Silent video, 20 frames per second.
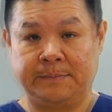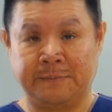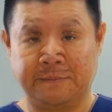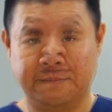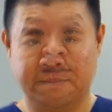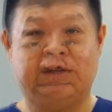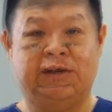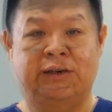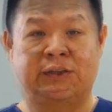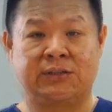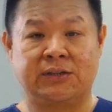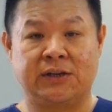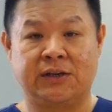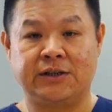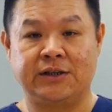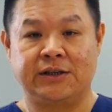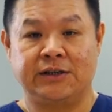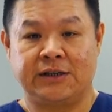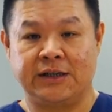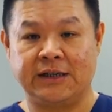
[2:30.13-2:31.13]
So your
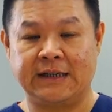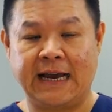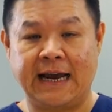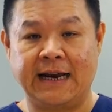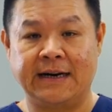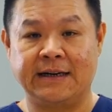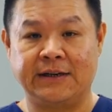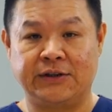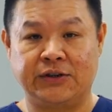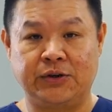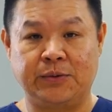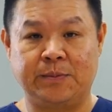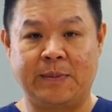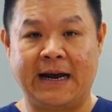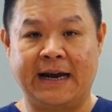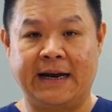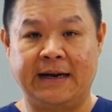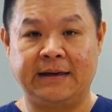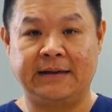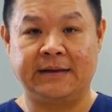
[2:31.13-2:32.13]
surgeon's just handed you
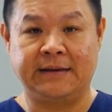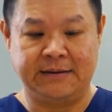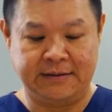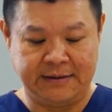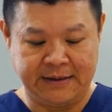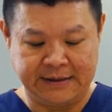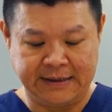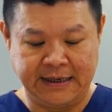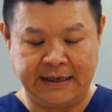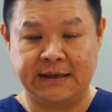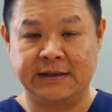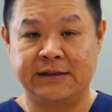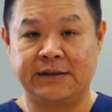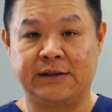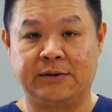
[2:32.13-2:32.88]
back the second